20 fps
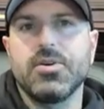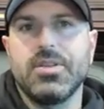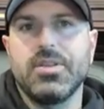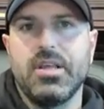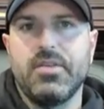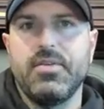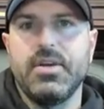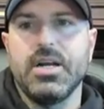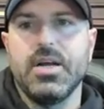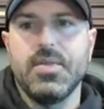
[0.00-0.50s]
a
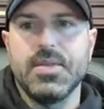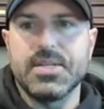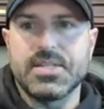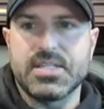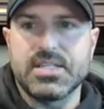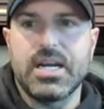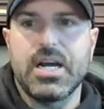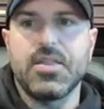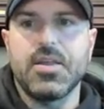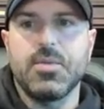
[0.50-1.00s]
living, and this
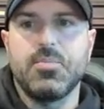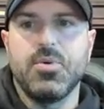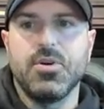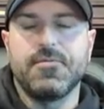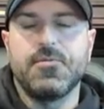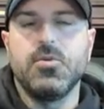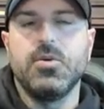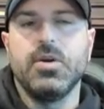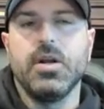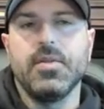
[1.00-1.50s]
is how they
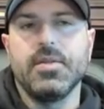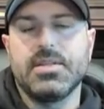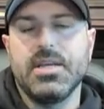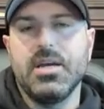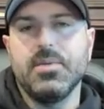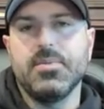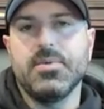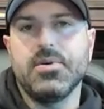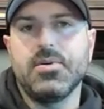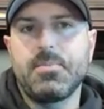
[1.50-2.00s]
put food on the
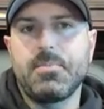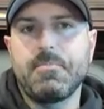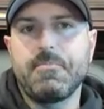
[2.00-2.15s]
table.